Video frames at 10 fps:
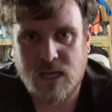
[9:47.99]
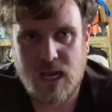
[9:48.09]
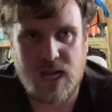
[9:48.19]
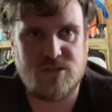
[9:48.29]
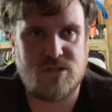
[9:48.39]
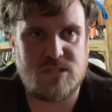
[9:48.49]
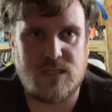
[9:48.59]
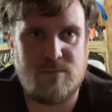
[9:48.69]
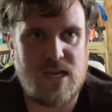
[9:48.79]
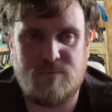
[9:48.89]
And it's just going
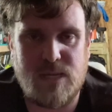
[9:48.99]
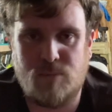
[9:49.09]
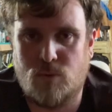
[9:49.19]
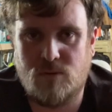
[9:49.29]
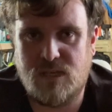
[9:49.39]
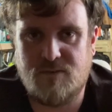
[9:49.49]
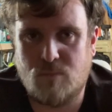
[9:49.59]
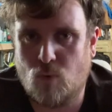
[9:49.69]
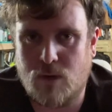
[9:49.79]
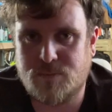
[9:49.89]
to make people even
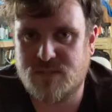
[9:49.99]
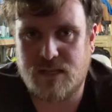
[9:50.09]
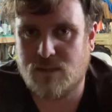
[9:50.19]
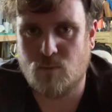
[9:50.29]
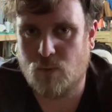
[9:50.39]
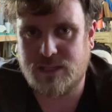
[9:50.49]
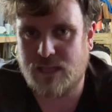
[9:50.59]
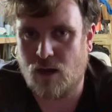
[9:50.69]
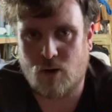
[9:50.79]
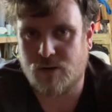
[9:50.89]
more upset than what
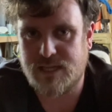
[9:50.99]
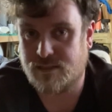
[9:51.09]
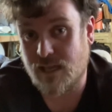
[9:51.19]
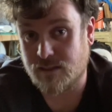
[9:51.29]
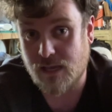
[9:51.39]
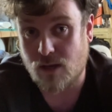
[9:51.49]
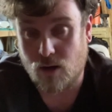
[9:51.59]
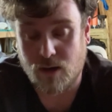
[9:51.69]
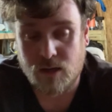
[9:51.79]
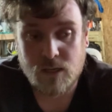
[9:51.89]
they already think they are.